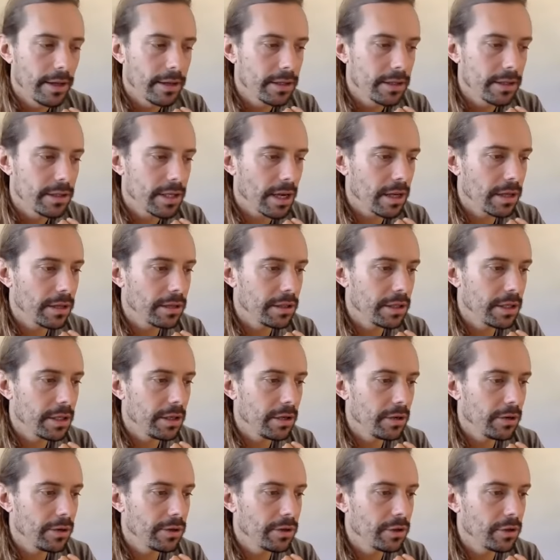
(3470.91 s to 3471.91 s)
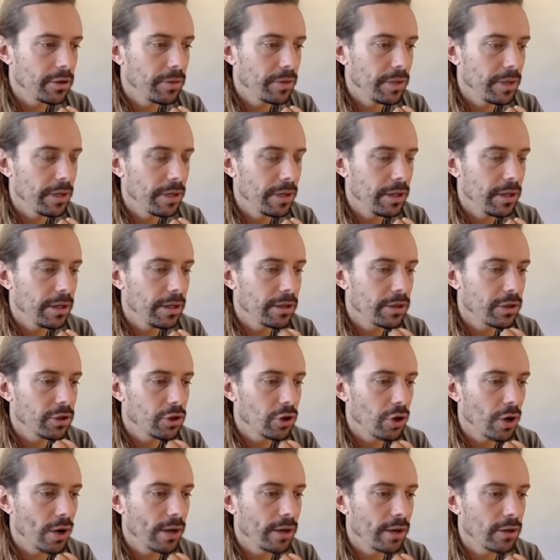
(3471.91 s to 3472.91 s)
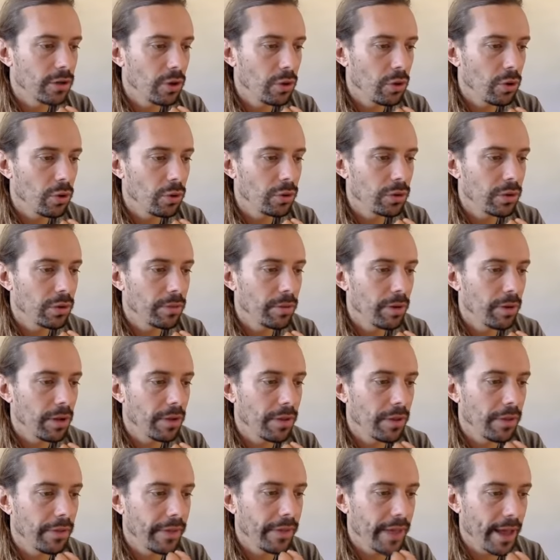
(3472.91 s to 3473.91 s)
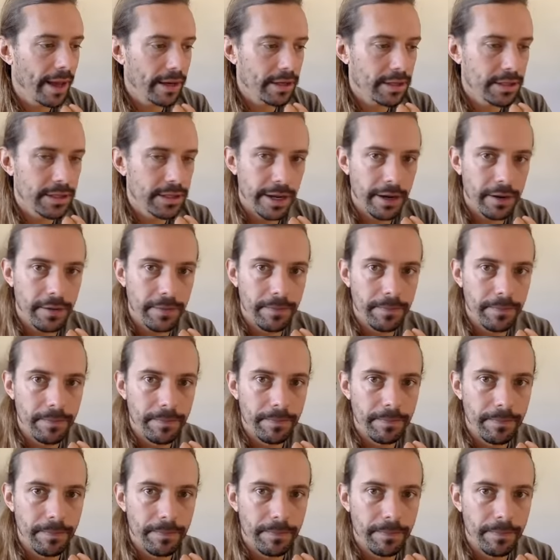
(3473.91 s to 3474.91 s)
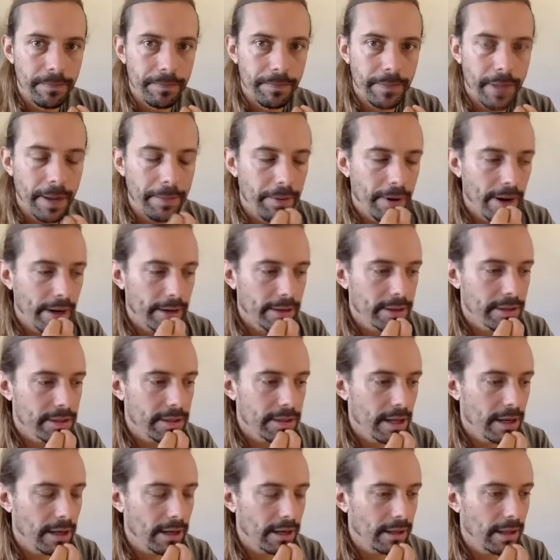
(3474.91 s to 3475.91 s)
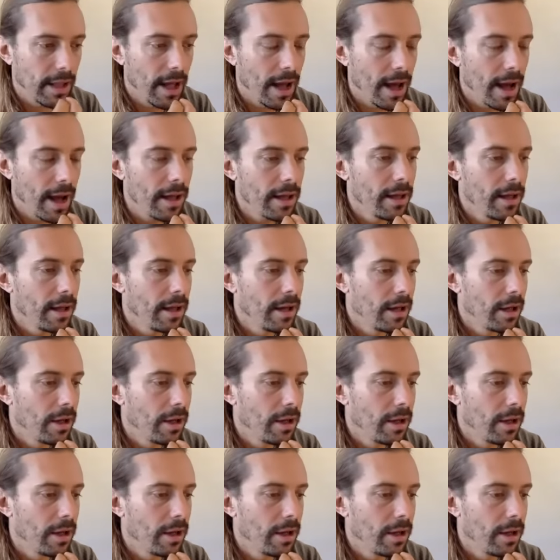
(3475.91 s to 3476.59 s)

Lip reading: Second tier intermediate is trying to hold the breath on the exhale. I practice that a lot.